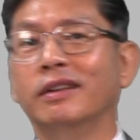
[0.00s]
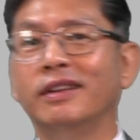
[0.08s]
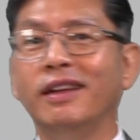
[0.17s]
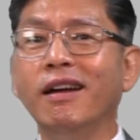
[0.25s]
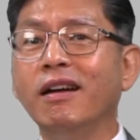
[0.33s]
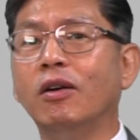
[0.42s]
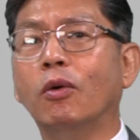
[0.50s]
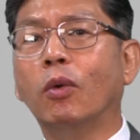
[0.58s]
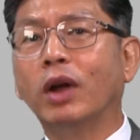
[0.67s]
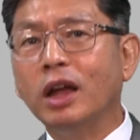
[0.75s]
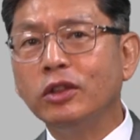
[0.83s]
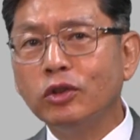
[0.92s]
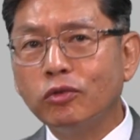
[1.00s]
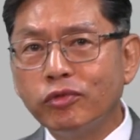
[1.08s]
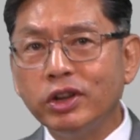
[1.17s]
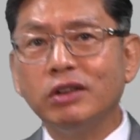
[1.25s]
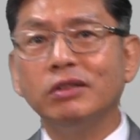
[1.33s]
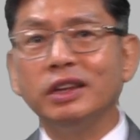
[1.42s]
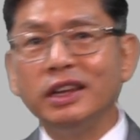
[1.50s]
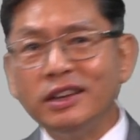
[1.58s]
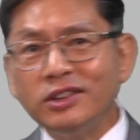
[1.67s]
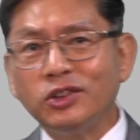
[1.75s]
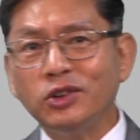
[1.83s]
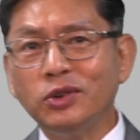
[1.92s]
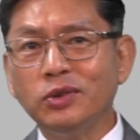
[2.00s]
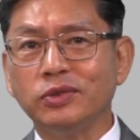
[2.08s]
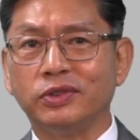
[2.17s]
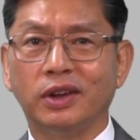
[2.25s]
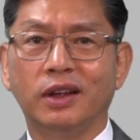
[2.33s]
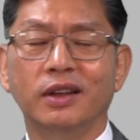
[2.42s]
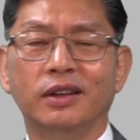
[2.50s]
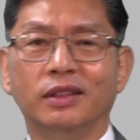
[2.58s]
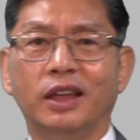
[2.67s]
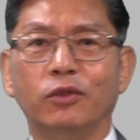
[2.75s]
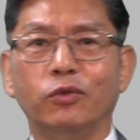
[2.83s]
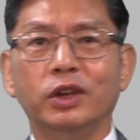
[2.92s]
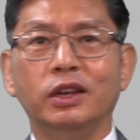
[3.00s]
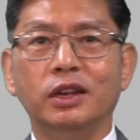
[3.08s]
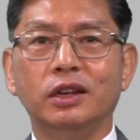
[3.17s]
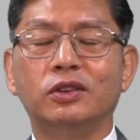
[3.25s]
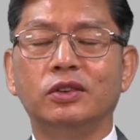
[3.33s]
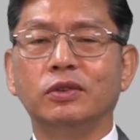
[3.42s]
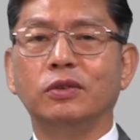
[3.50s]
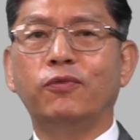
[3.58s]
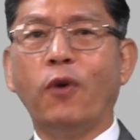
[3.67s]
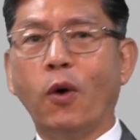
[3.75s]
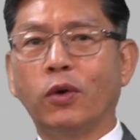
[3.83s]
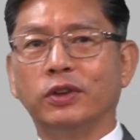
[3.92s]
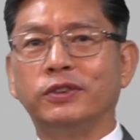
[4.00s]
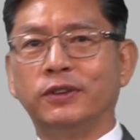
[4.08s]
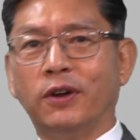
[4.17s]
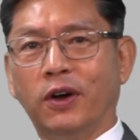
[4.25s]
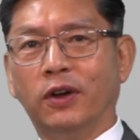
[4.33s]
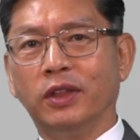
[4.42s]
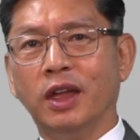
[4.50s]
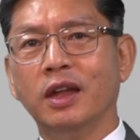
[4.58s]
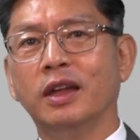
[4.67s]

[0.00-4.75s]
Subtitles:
Yeah, what are the real issues that we need to focus on?